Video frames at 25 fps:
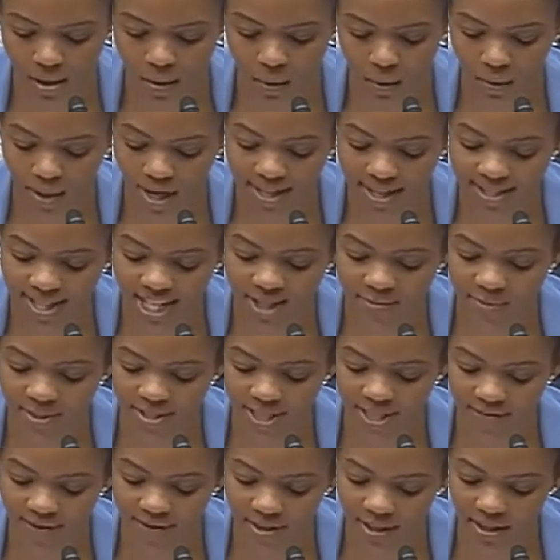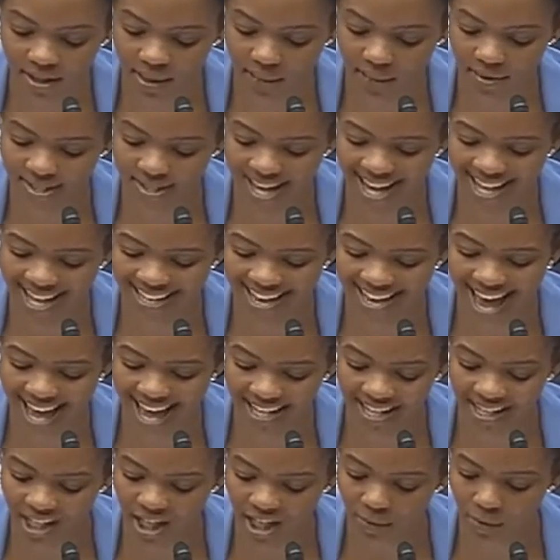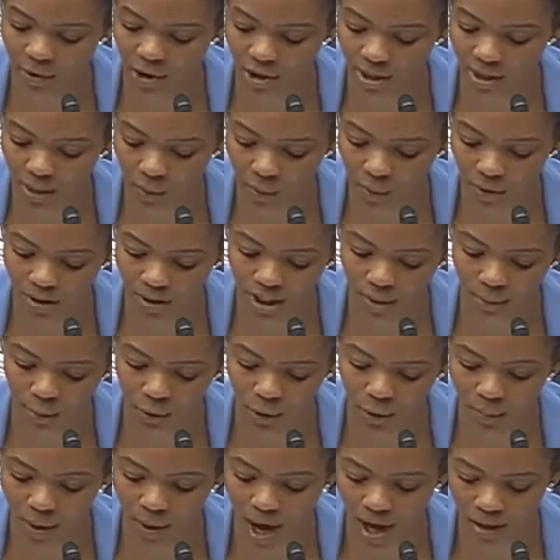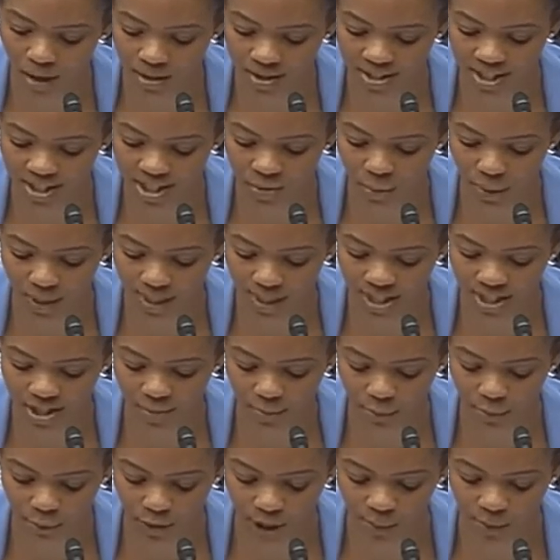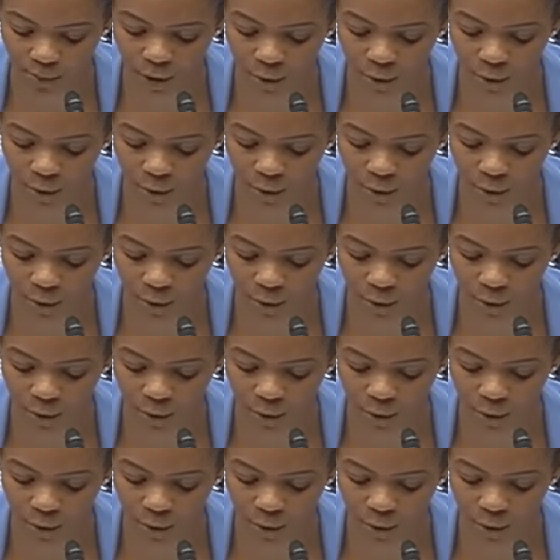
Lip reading: What I said specifically was that in any community where liberal policies reign supreme,